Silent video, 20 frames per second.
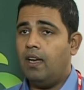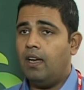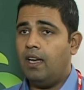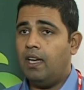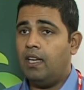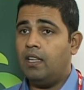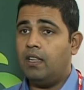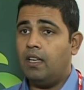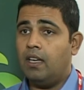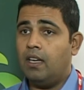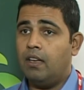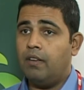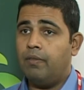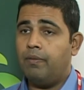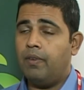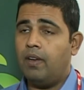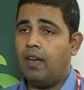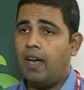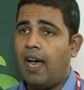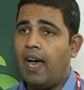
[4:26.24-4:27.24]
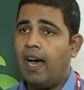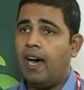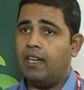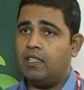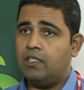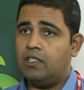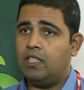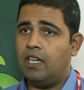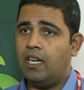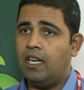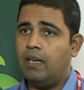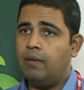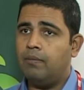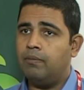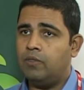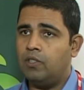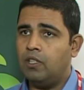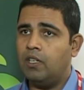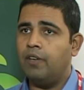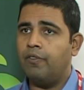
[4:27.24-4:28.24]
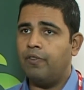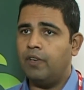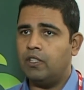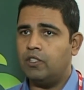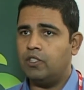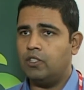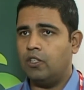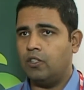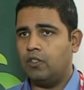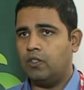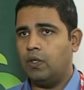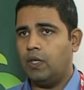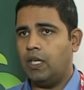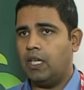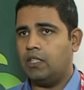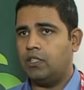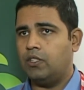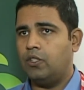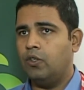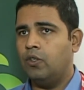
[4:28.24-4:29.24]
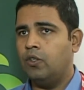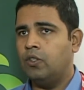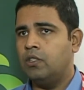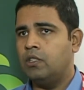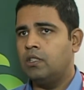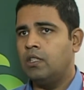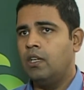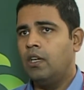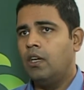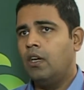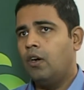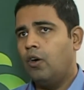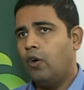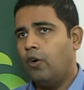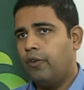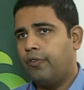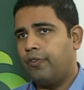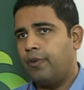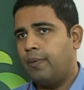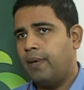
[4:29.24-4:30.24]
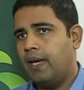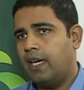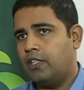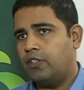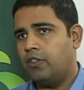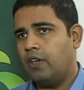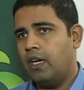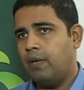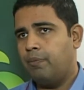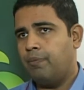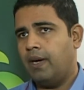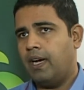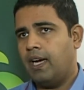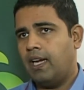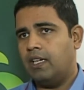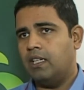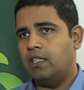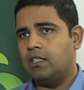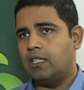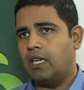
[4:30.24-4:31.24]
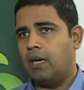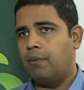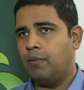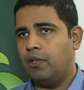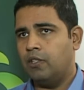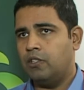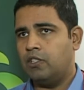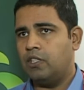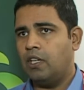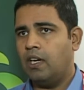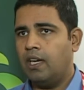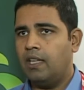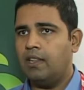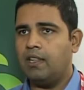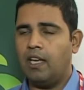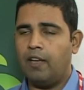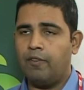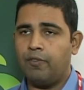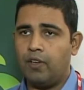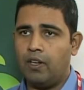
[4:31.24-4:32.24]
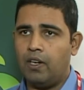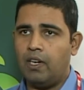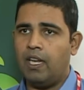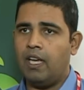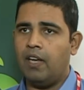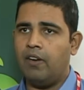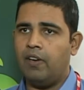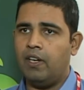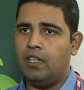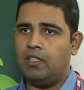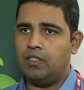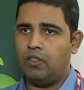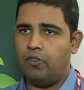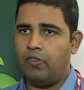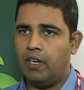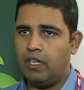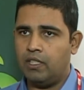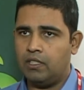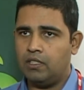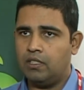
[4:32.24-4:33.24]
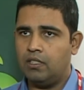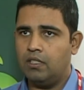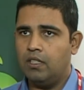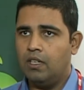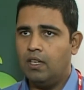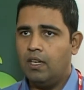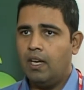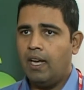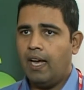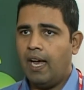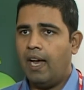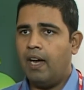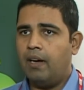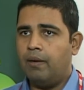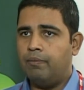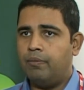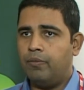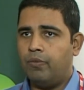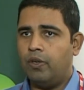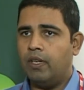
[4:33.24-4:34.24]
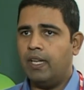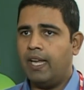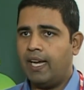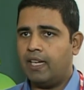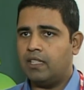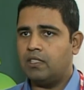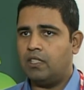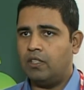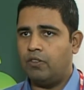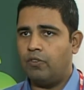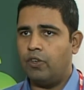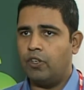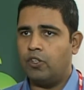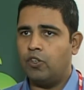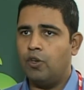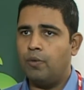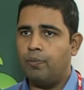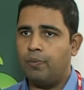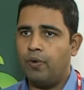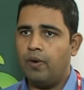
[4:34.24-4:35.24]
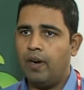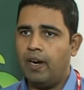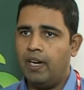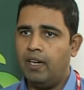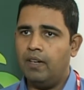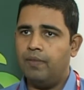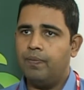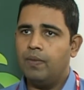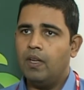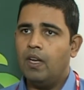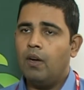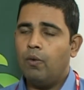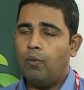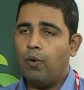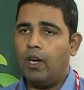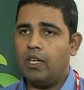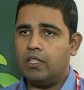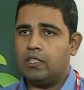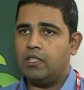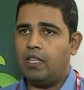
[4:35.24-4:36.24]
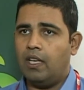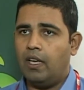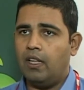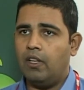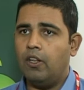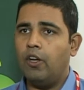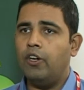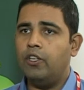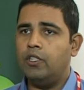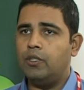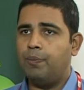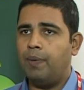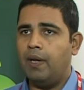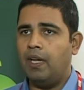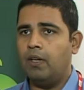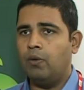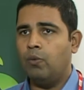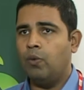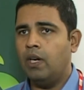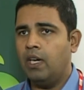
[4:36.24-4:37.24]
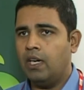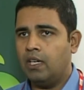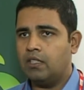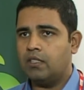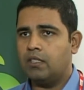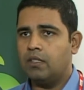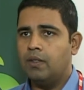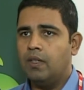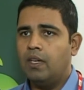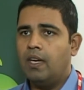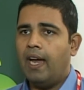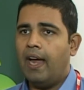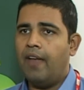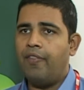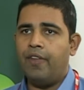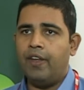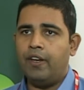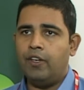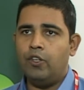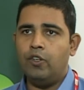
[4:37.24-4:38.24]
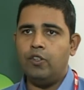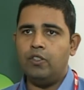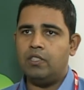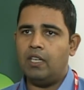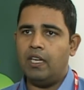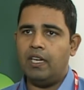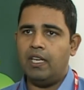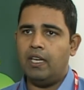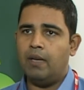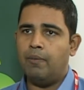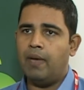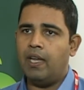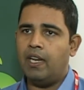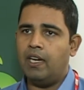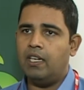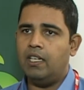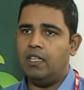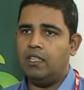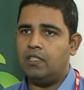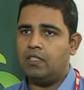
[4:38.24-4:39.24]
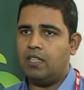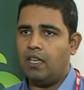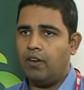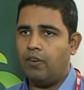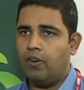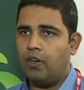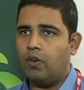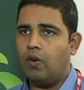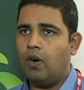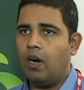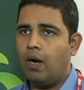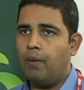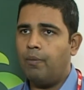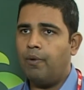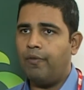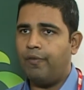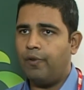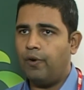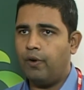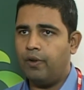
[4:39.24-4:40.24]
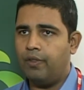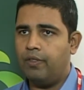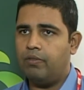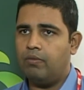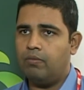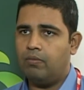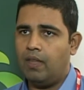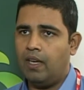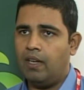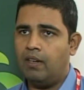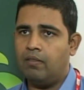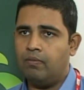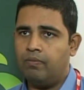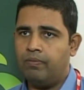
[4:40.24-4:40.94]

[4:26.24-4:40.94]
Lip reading: either our team delivering stock to our stores or from our trade partners come on site, they've got an area to rest, relax and recuperate whilst their load's being worked, and then use any amenities they require before then